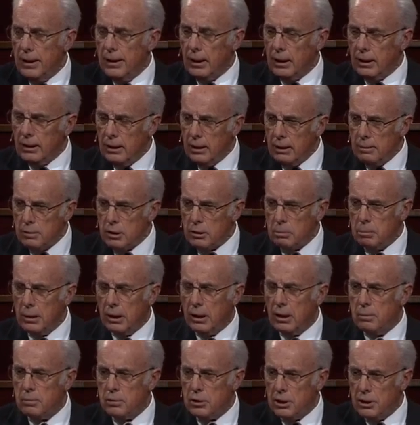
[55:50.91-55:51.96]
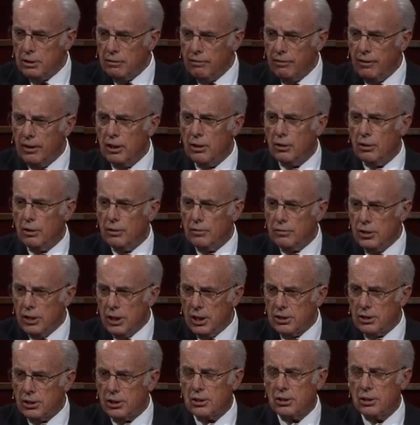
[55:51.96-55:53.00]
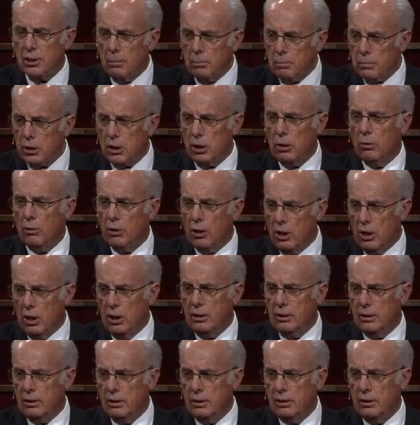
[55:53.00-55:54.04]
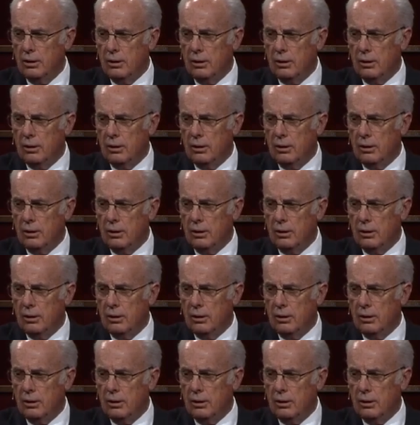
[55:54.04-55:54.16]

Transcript: Nicodemus becomes a defender of Jesus. Something's going on.